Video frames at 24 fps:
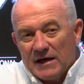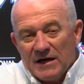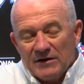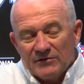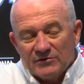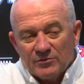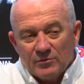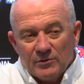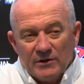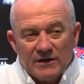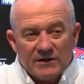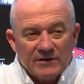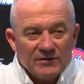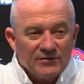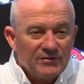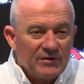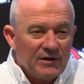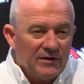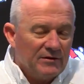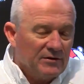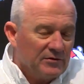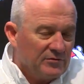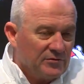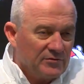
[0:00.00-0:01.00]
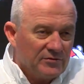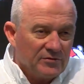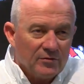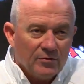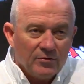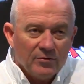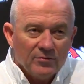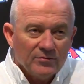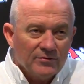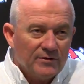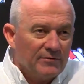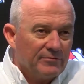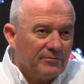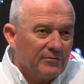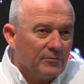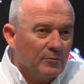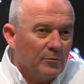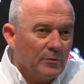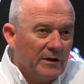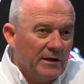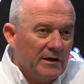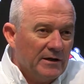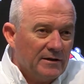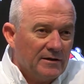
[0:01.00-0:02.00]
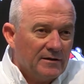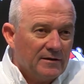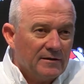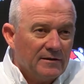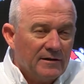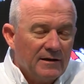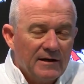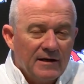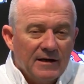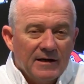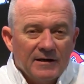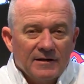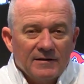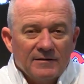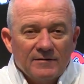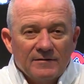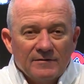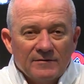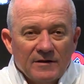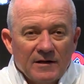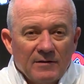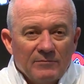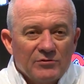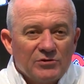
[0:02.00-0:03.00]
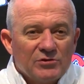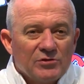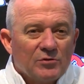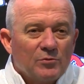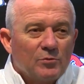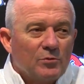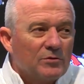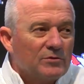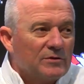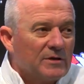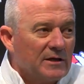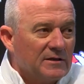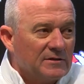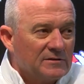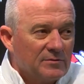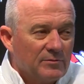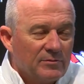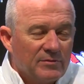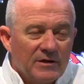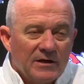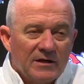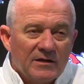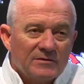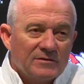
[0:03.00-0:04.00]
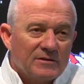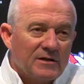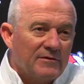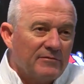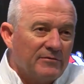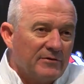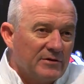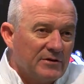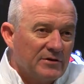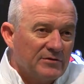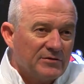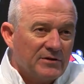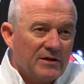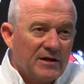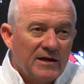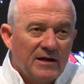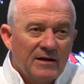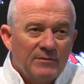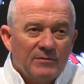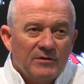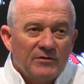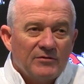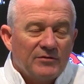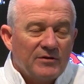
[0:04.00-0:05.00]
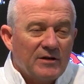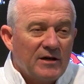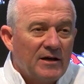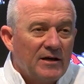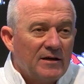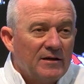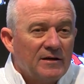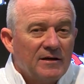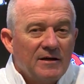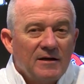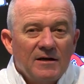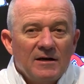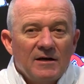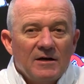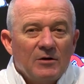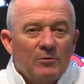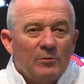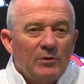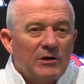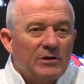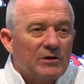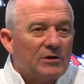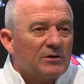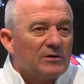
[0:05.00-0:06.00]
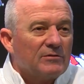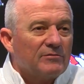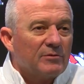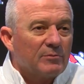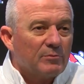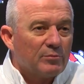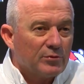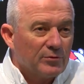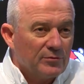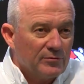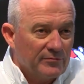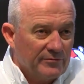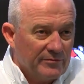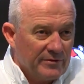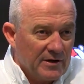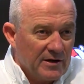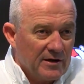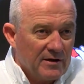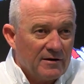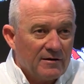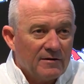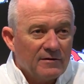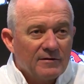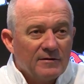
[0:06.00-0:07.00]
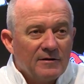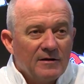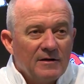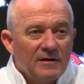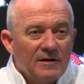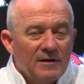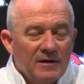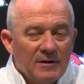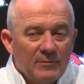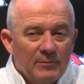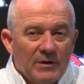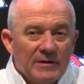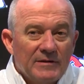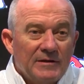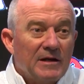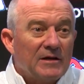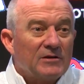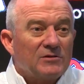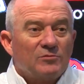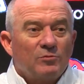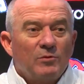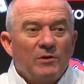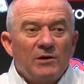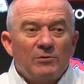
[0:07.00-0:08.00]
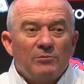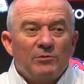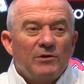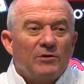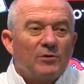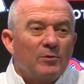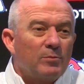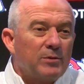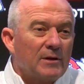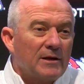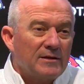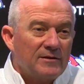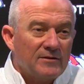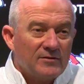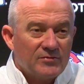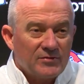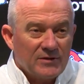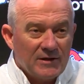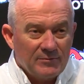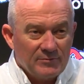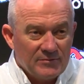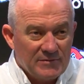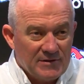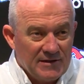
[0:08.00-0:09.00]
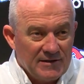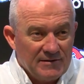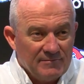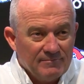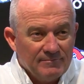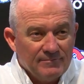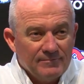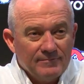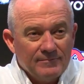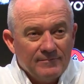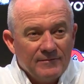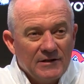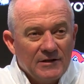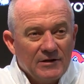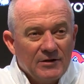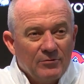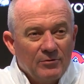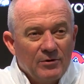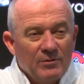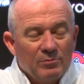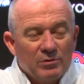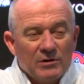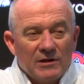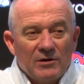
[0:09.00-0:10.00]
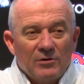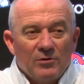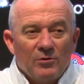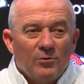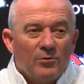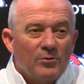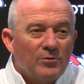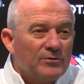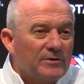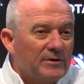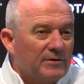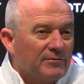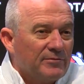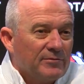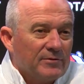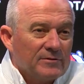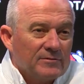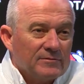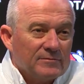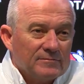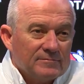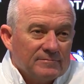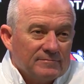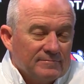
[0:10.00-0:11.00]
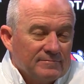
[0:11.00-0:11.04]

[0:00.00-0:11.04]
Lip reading: last week and say this was a whole different week. And I'm sure we'll take some things off of this game and say we could have improved there. But next week, we don't play the same team. You know, we play a whole different